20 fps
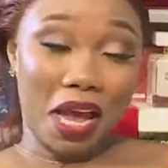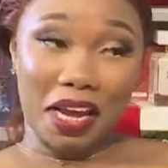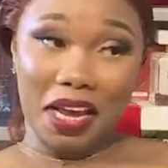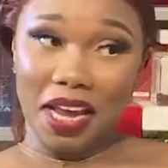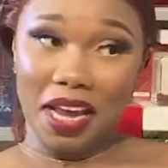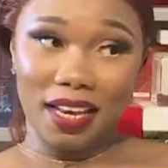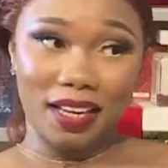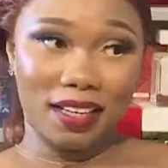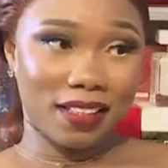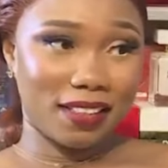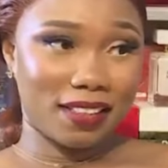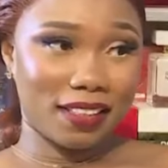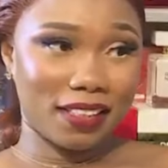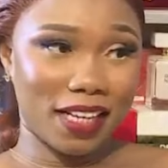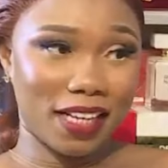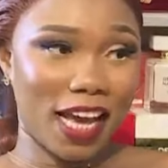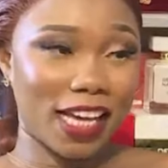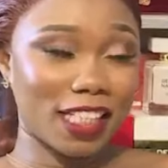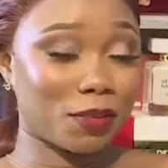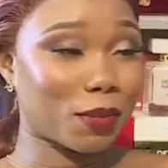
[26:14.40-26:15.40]
Again,
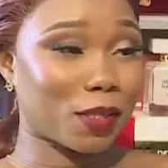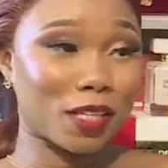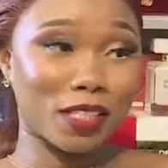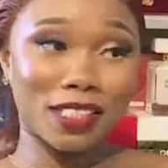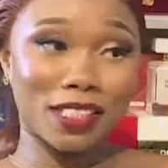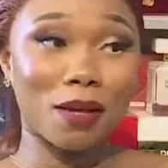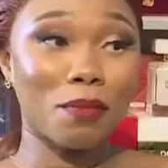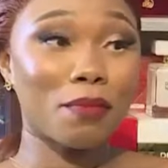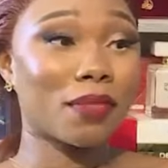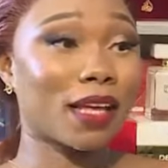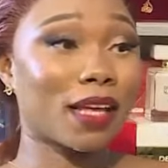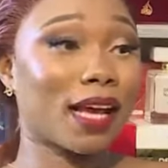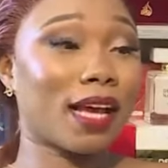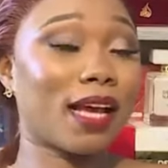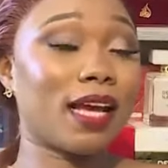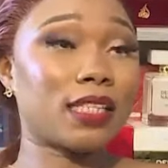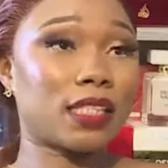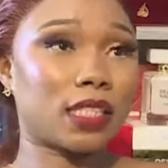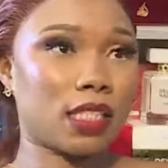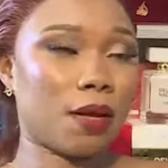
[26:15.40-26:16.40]
it's because something
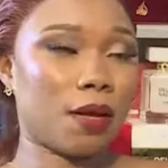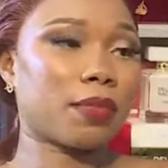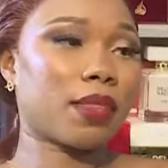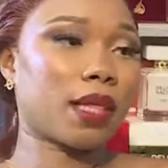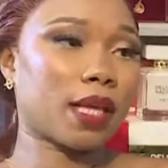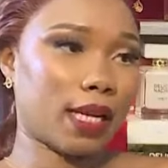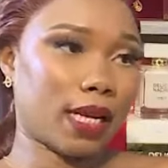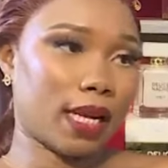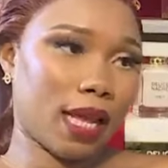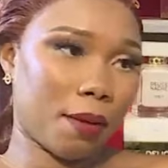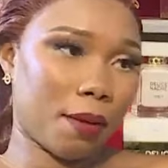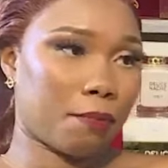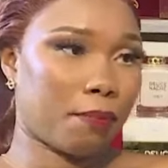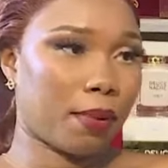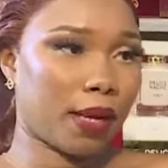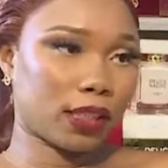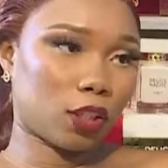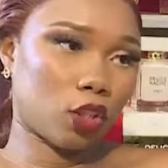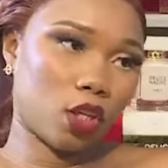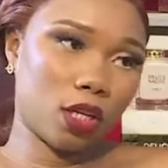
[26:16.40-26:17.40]
it's something that I'm
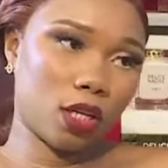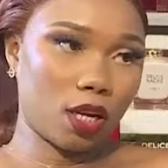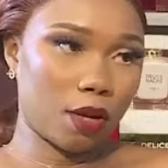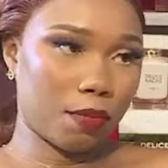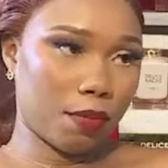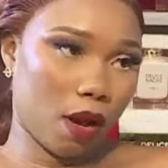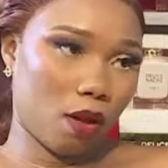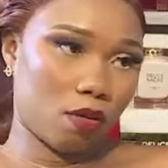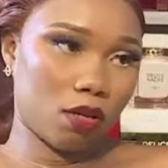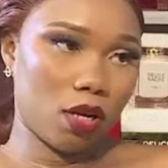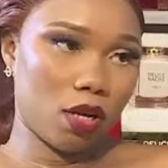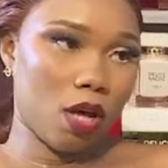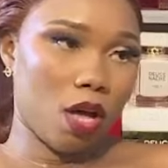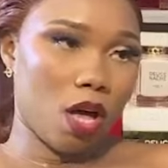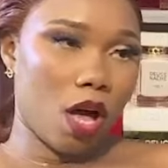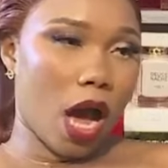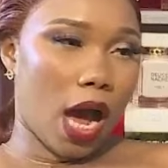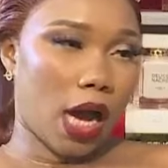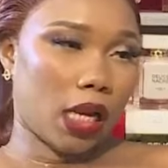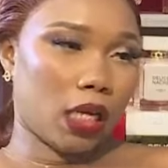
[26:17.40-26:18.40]
passionate about. Mm
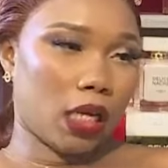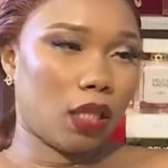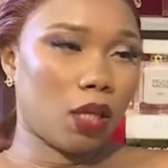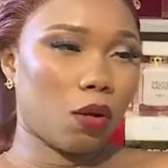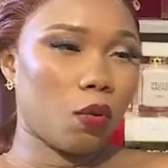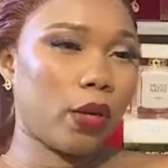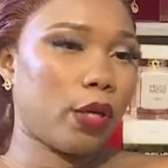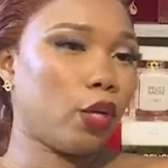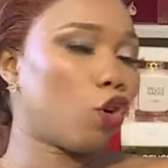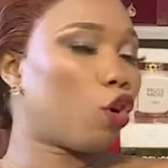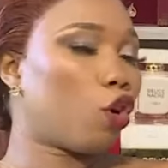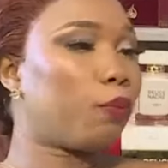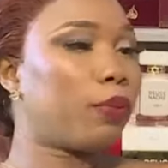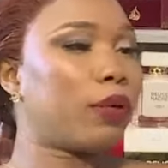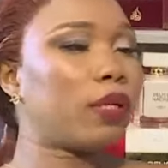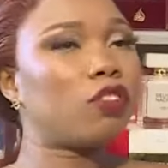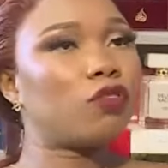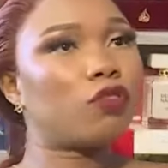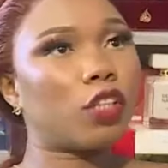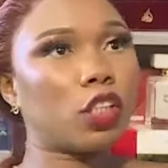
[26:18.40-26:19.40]
And I think when you're
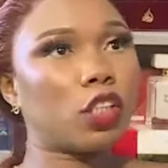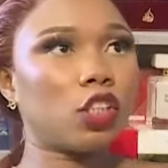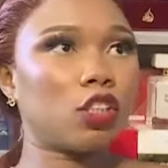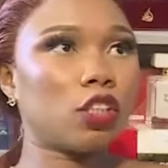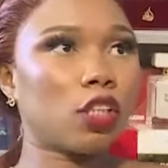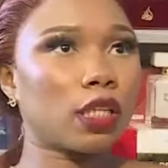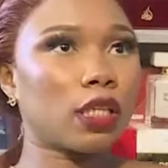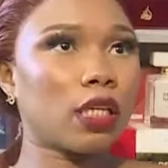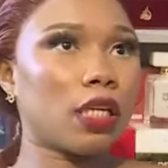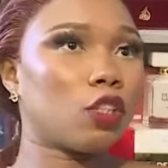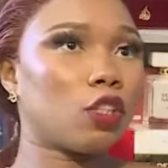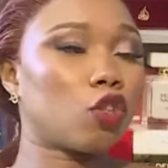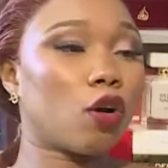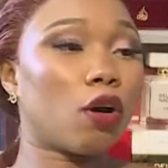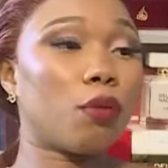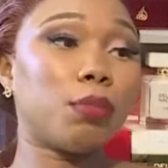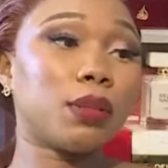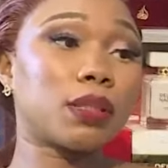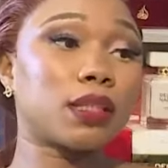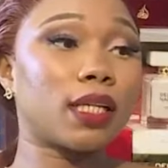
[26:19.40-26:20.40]
venturing into
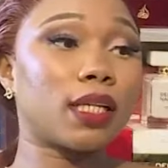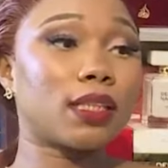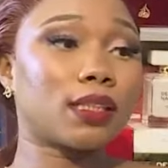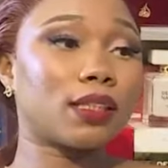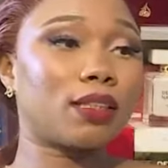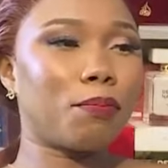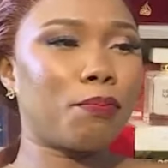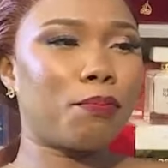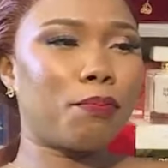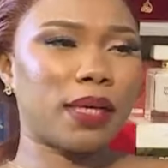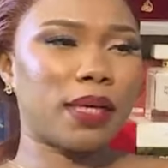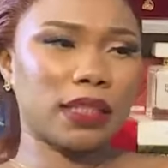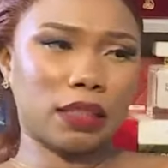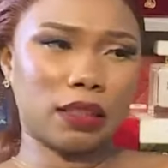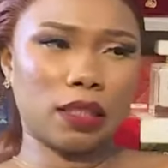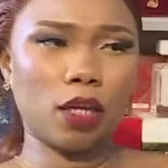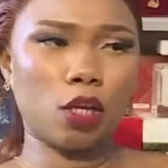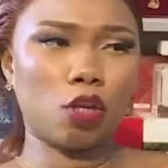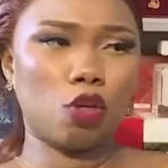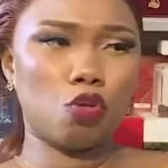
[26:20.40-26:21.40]
a business, the
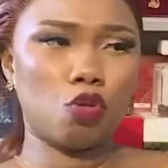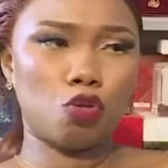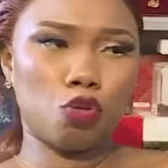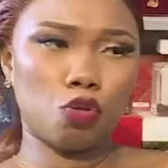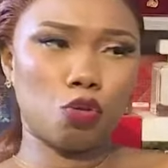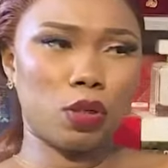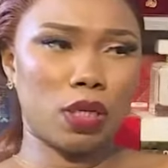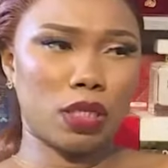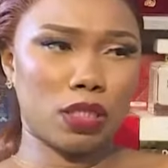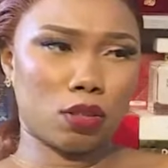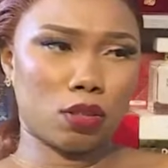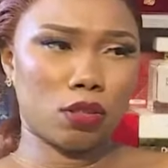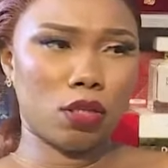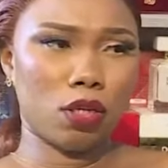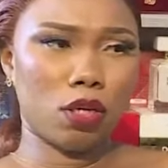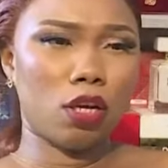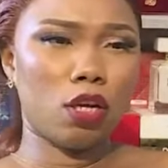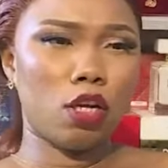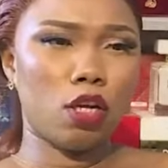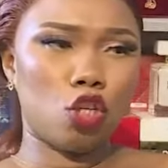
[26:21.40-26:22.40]
best thing you do is
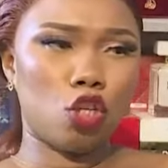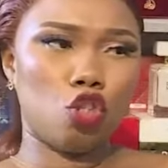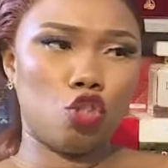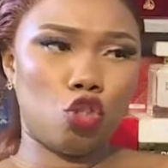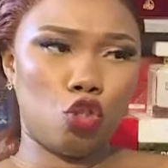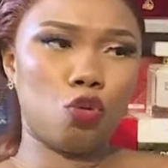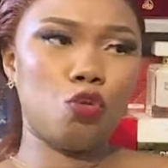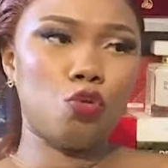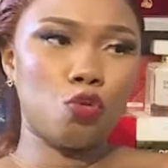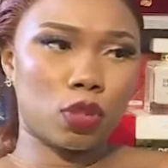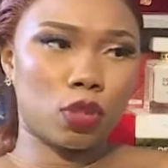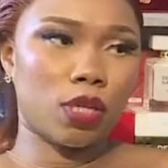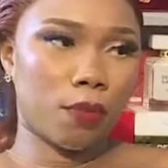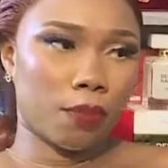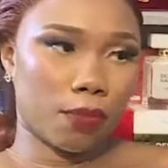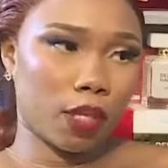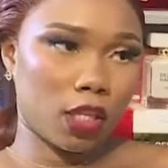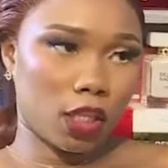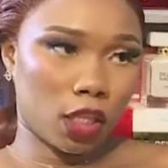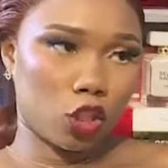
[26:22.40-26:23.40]
do
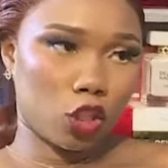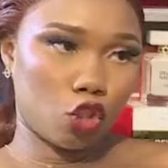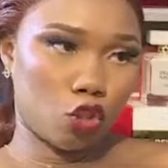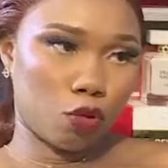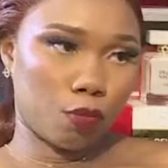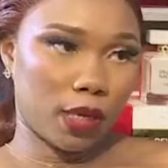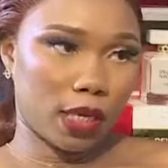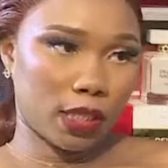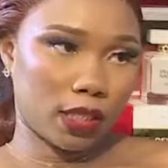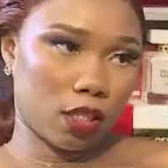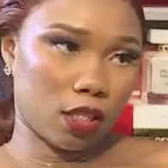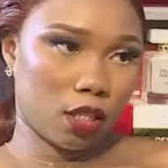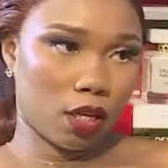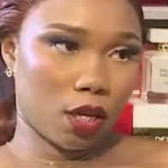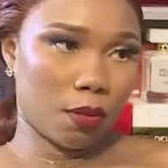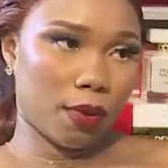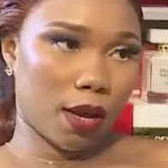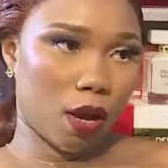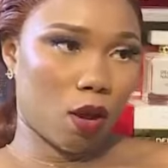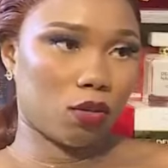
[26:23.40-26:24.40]
something that you're passionate
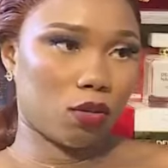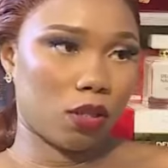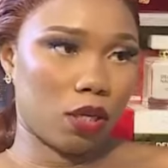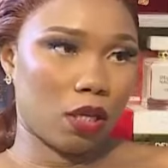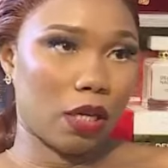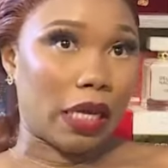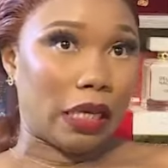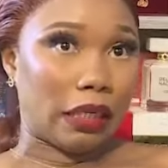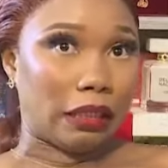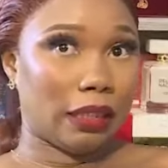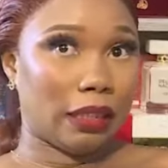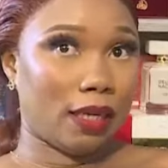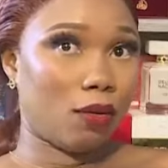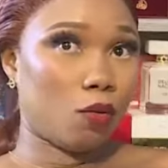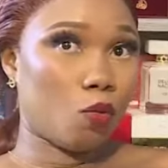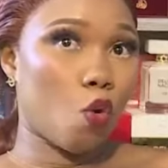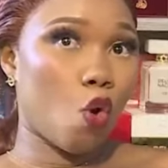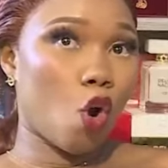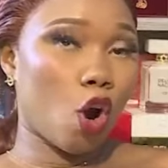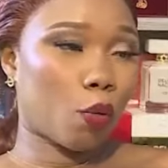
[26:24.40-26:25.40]
about. Mm Then
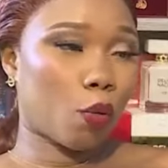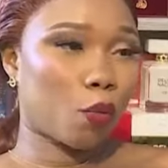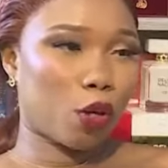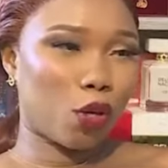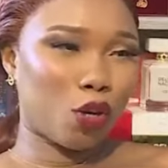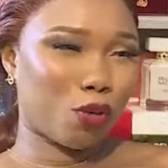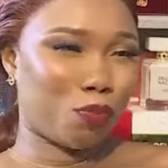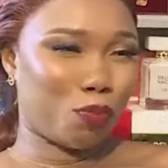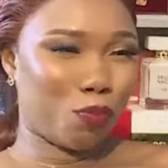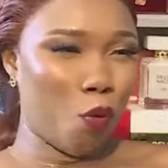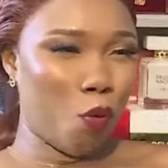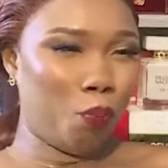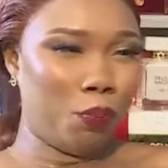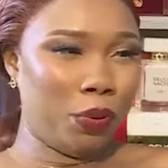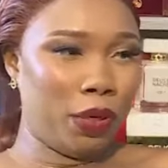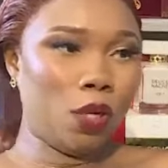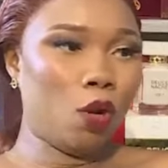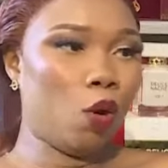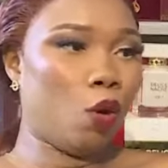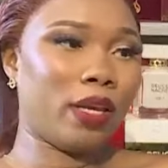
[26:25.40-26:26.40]
work will not
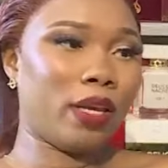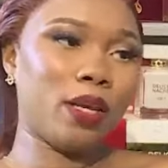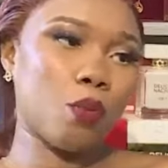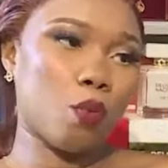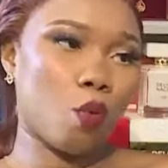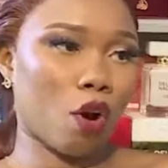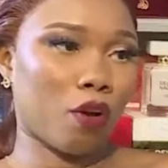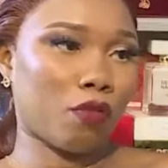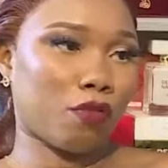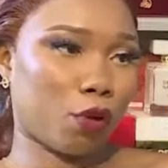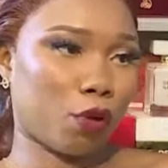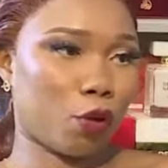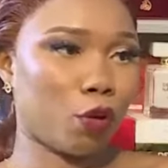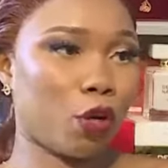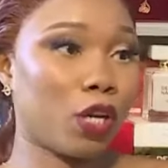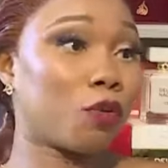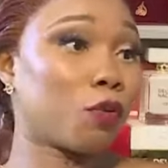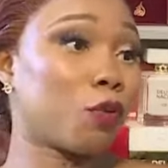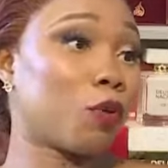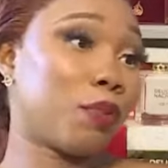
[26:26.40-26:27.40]
be only work for you.
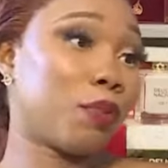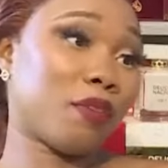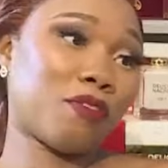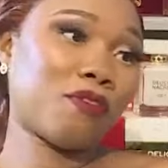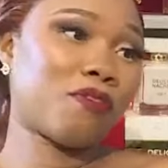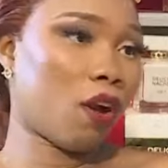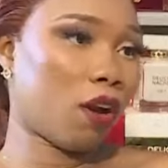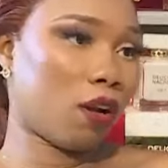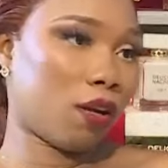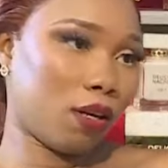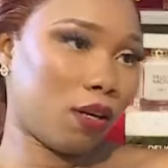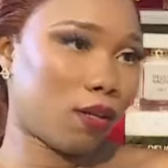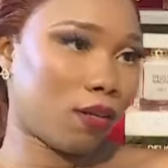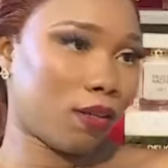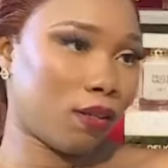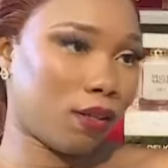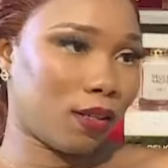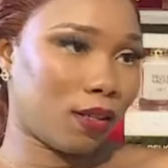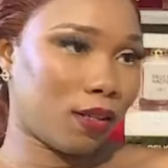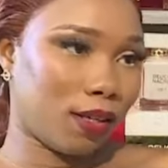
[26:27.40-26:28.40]
It will be fun
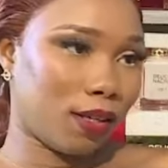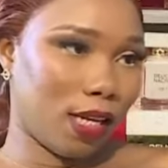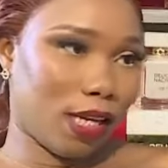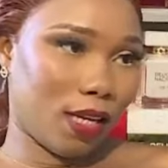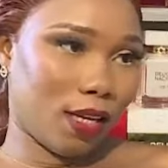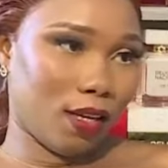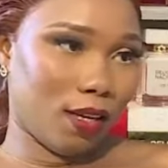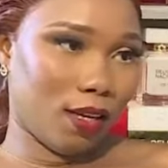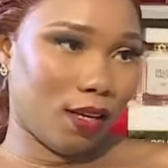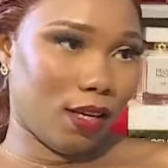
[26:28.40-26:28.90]
mm eh,